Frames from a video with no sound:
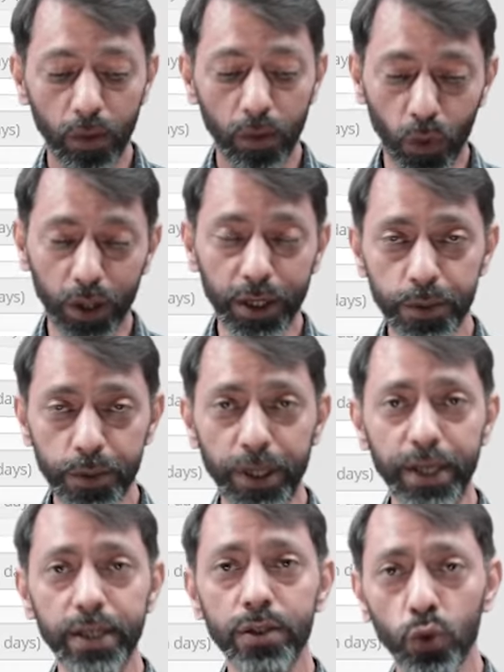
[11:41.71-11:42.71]
Work
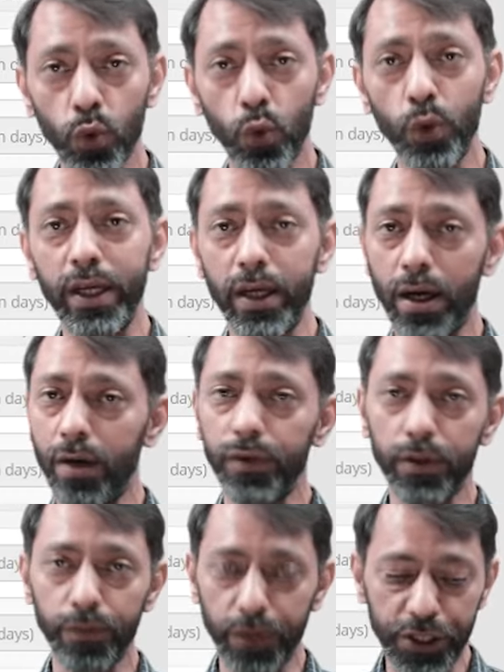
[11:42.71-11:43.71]
experience only
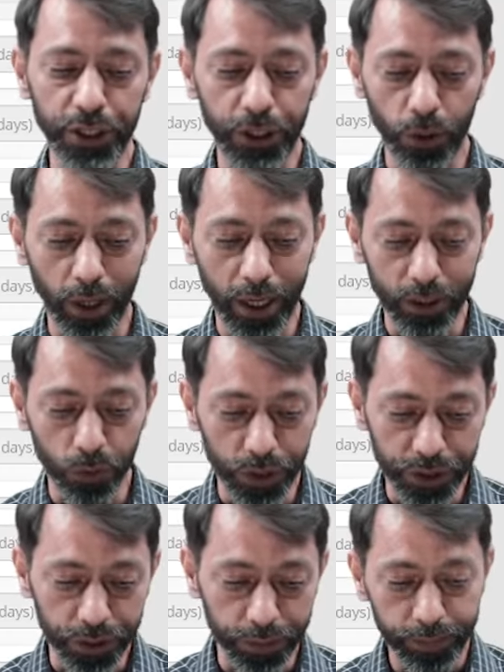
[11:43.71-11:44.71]
after finishing your
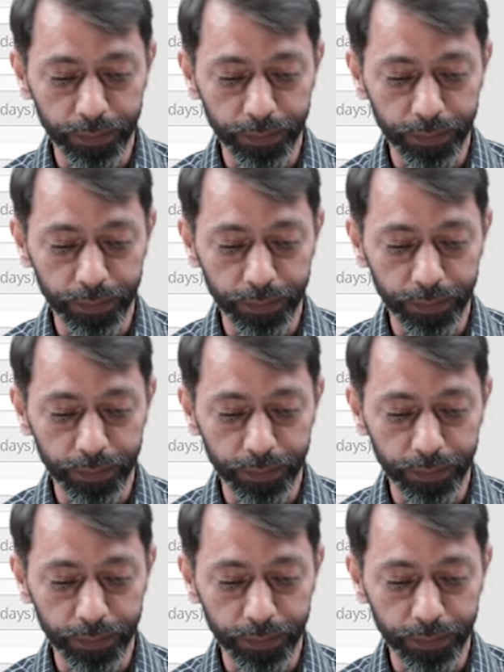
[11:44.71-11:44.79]
graduation.